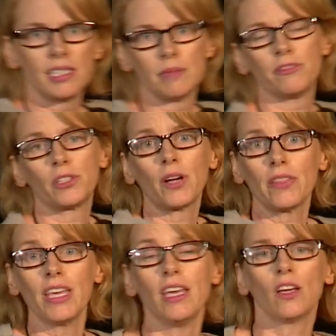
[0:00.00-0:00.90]
them for
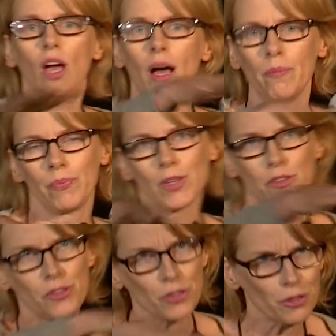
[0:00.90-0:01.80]
the
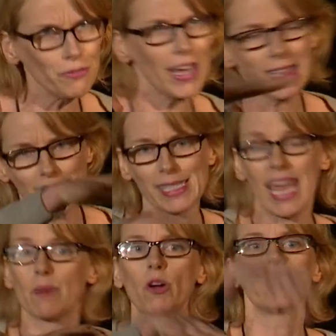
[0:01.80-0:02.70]
surveillance
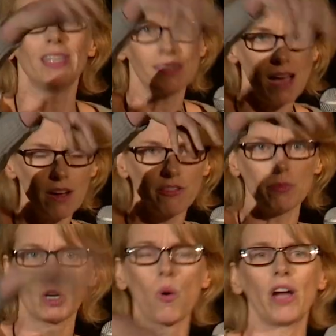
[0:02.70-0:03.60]
camera that is hung
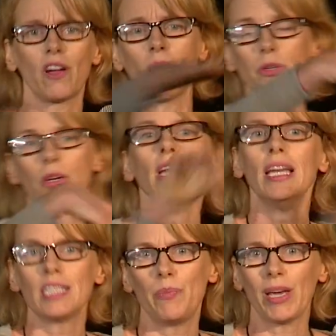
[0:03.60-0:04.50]
from a quadcopter
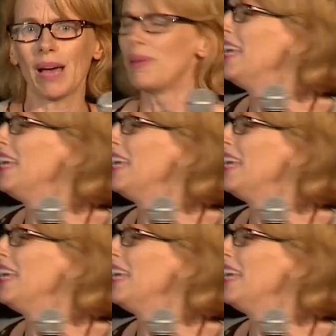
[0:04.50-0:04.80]
to pick up.